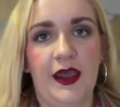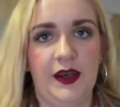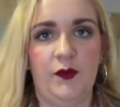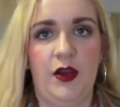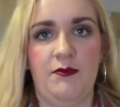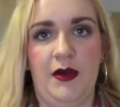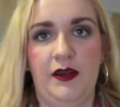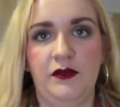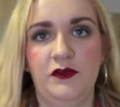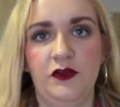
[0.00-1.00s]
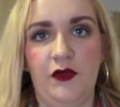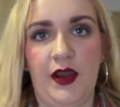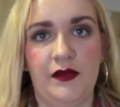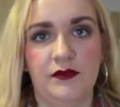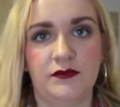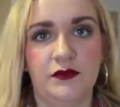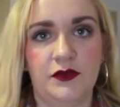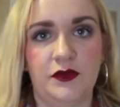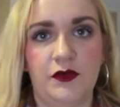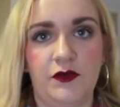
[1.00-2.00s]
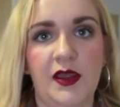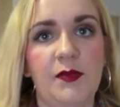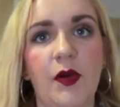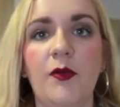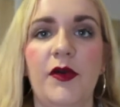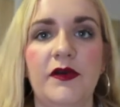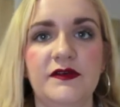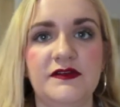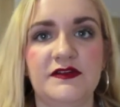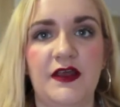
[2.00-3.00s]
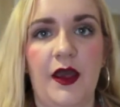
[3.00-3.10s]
and I'm wearing my Underground creeper boots